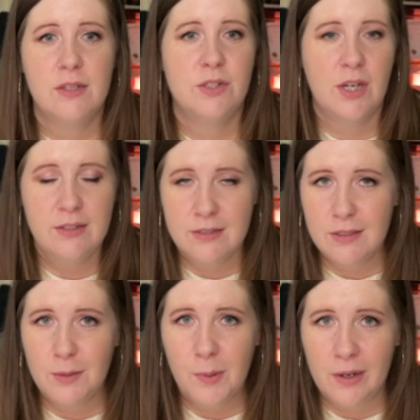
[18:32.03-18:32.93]

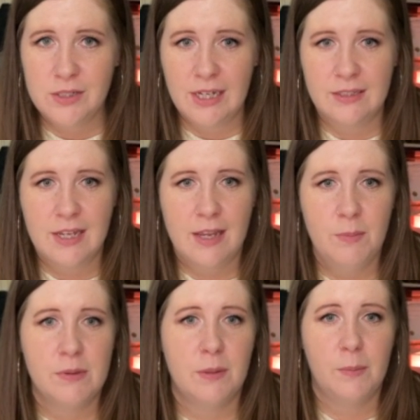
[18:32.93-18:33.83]
just the project
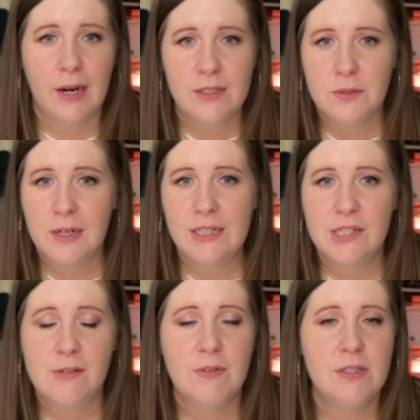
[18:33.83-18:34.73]
type, the price
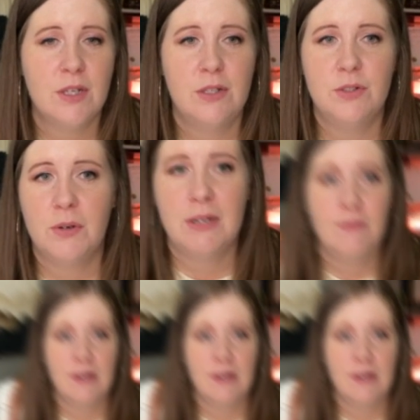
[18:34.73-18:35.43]
range even, so you don't even